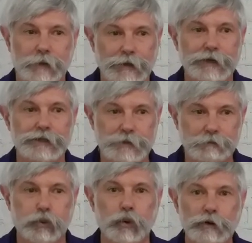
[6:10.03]
But I think it's
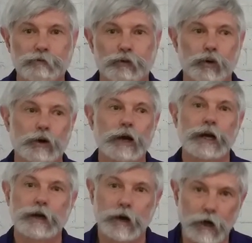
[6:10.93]
important for
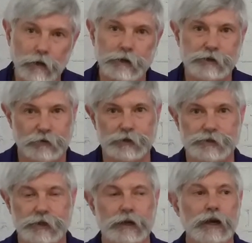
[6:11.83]
college
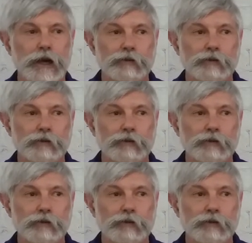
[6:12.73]
fencing,